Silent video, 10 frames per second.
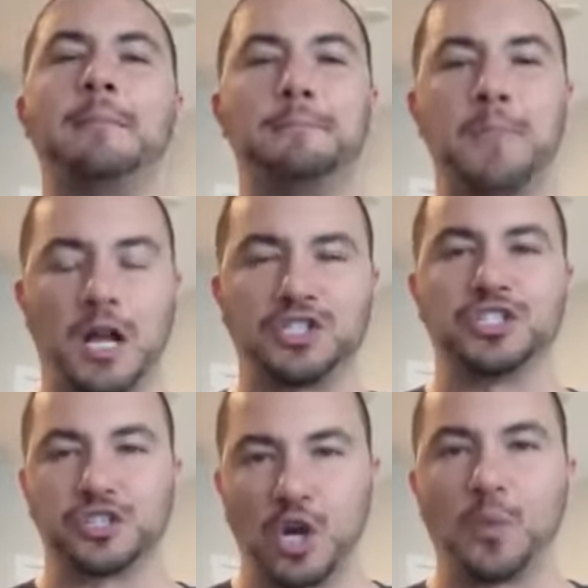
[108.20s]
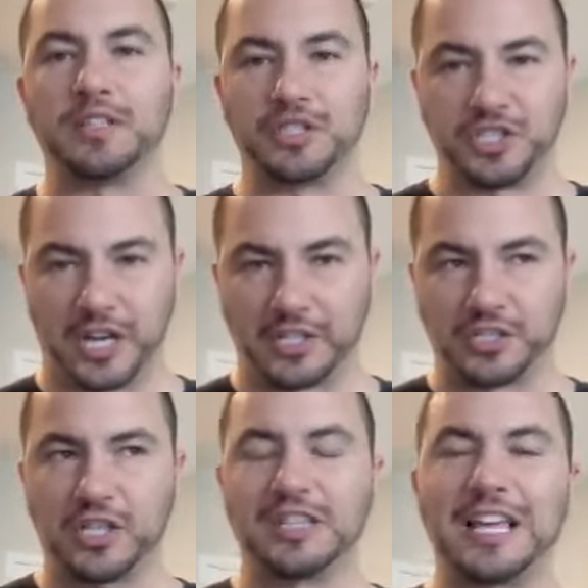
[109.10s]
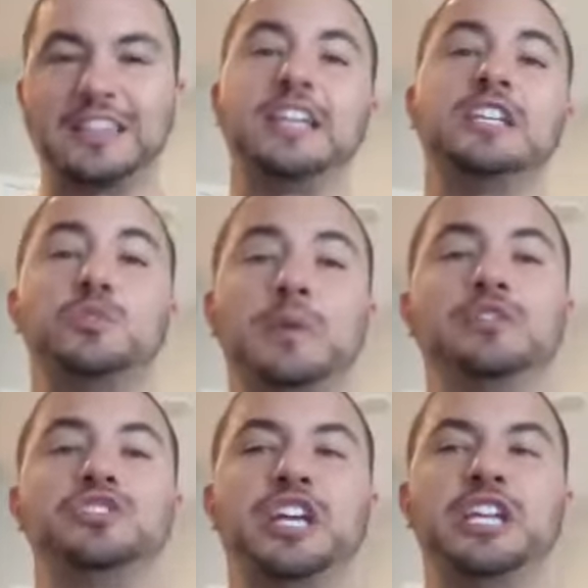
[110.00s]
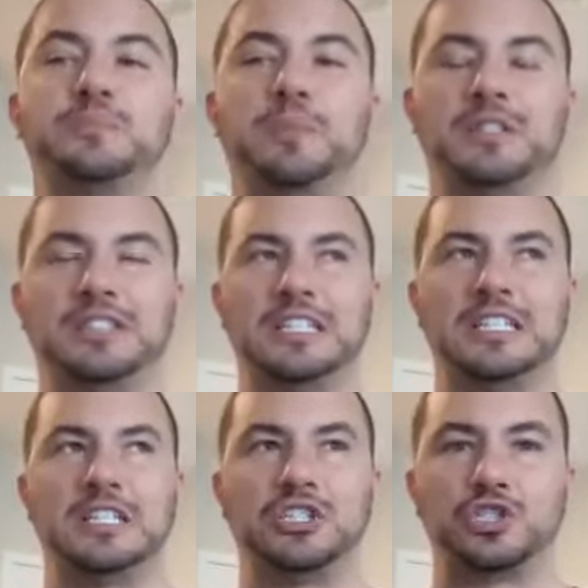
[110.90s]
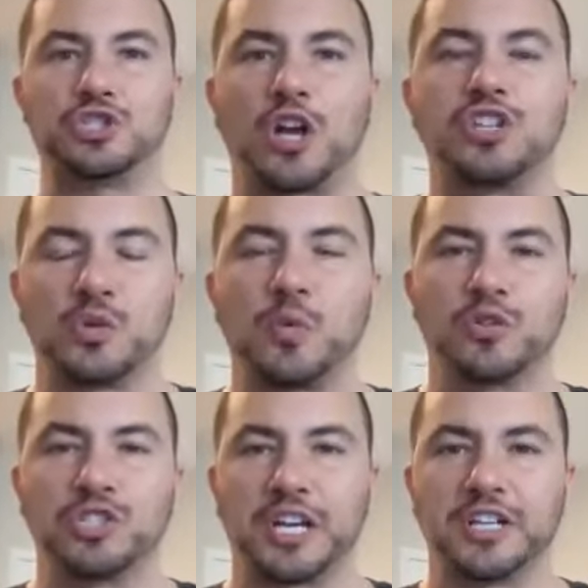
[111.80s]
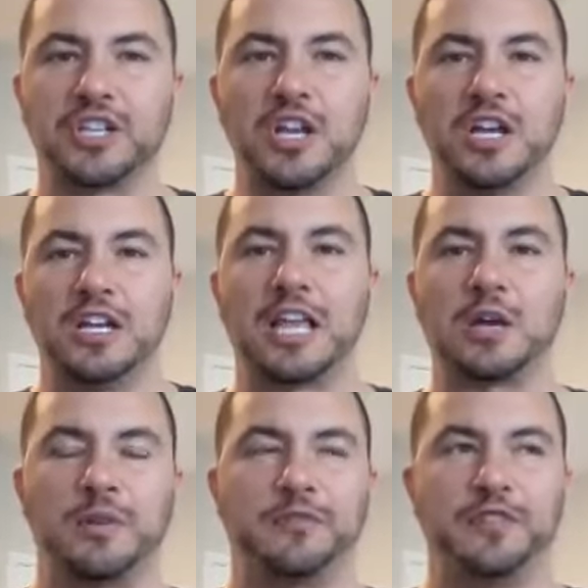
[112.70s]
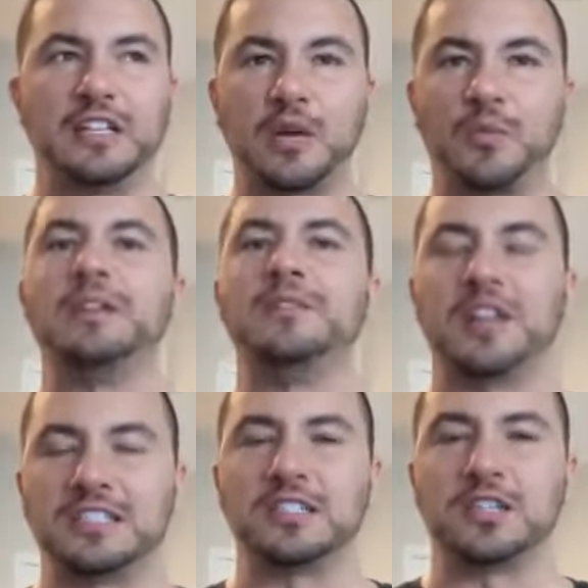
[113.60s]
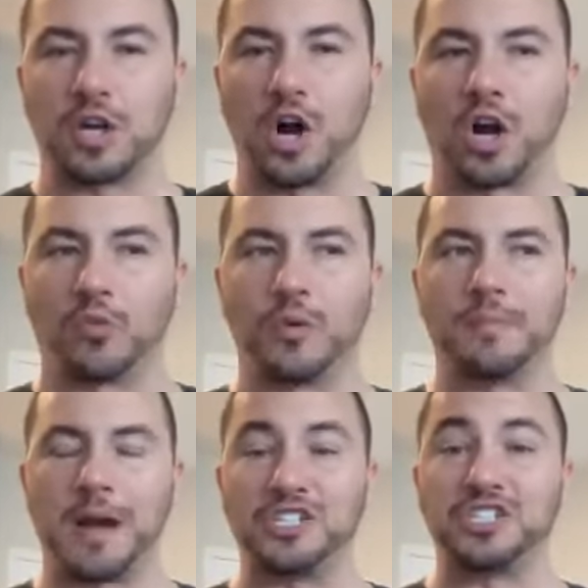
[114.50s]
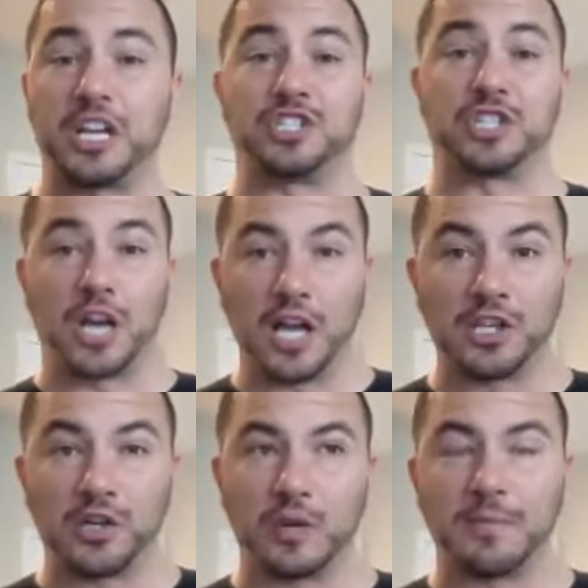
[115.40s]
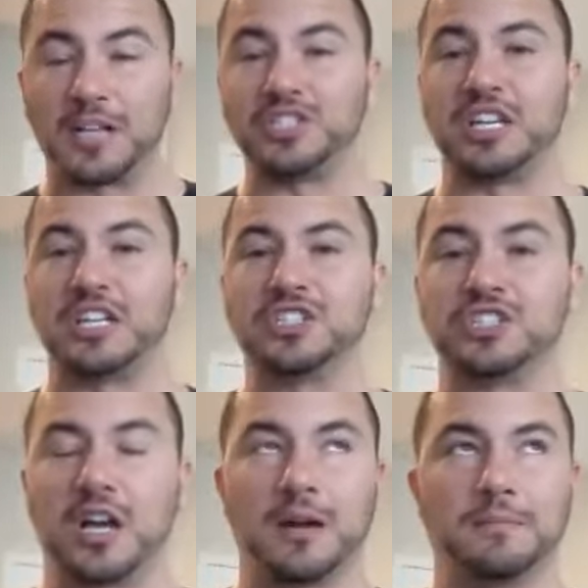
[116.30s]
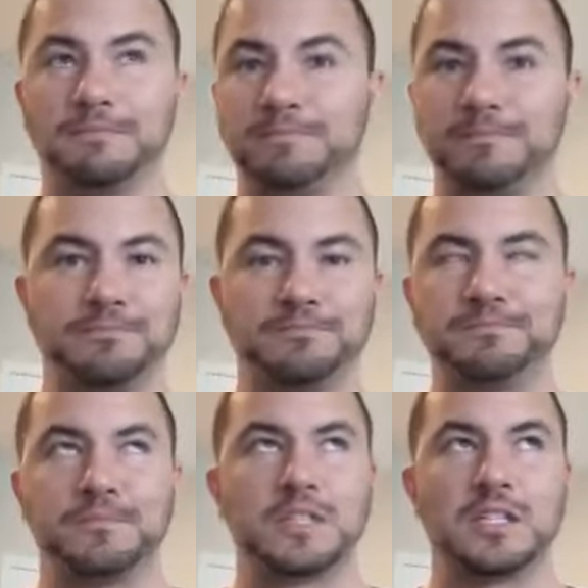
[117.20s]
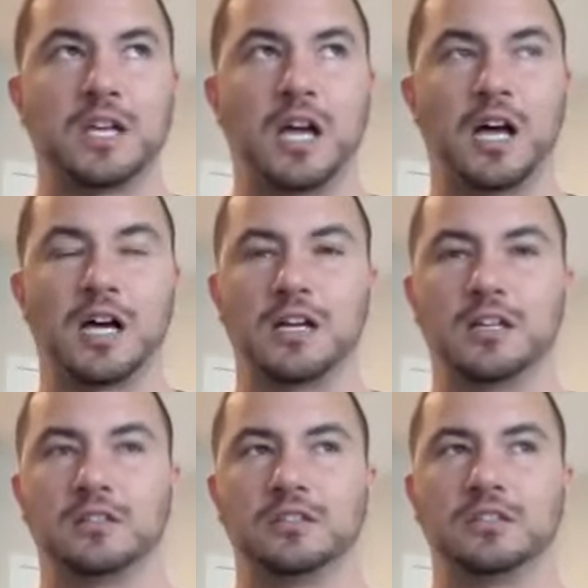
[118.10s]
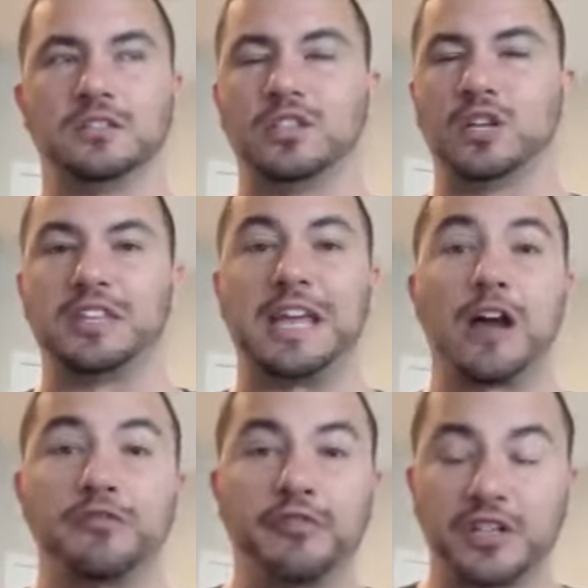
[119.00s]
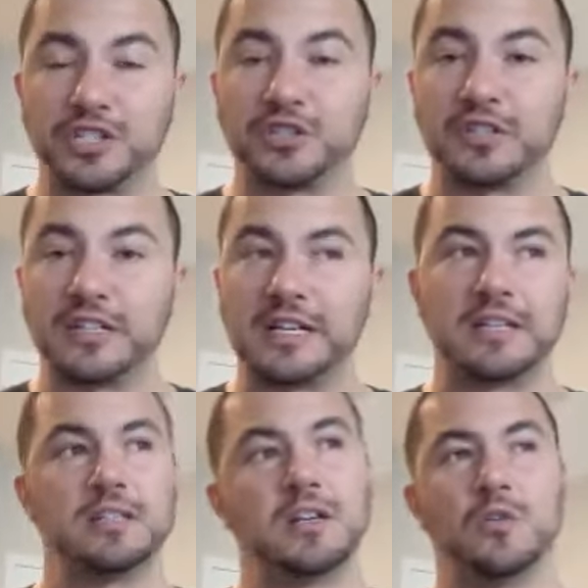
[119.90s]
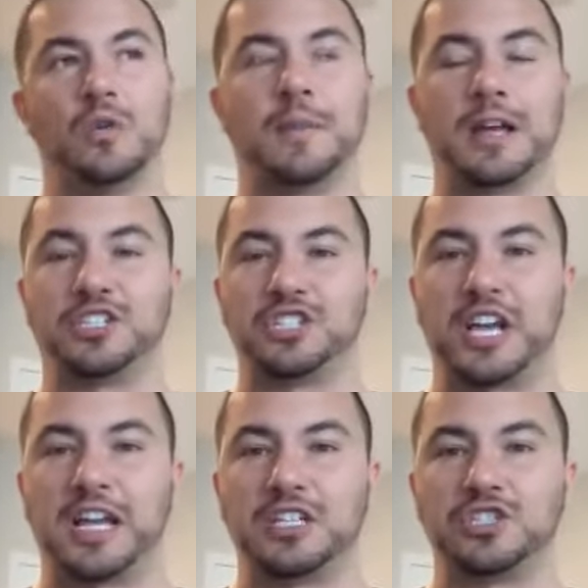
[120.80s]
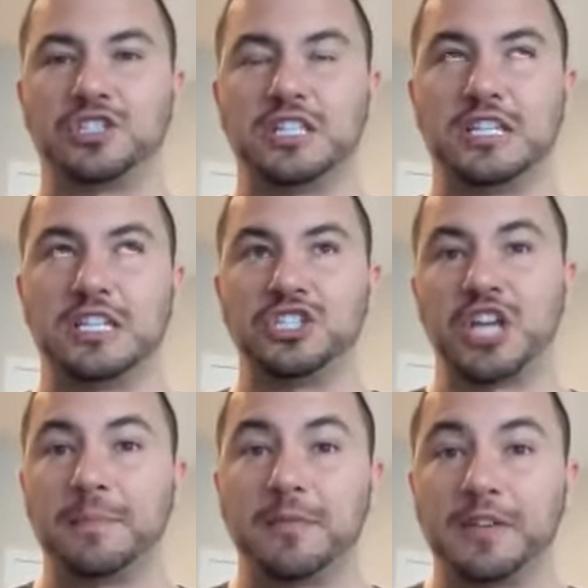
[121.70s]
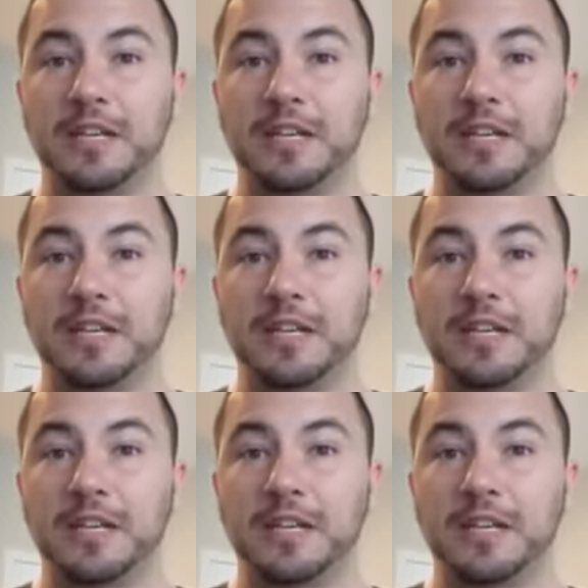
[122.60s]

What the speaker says: much is going to change. Like, things will change, but the structure won't change. Like, we feel like we invented the car. We might change the color. We might change, the air freshener in it. We might change the shape of